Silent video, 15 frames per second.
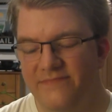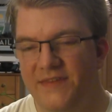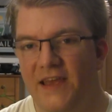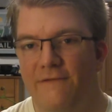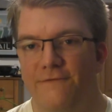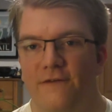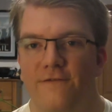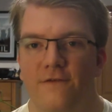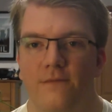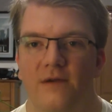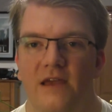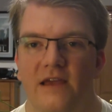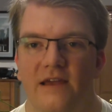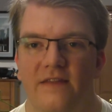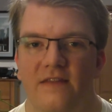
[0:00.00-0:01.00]
iffy for
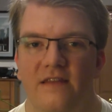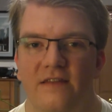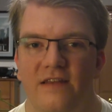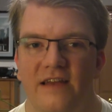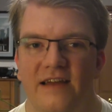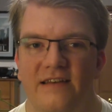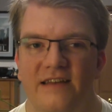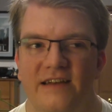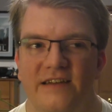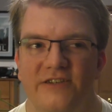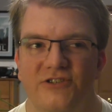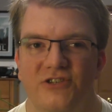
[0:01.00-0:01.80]
me, and then the ending is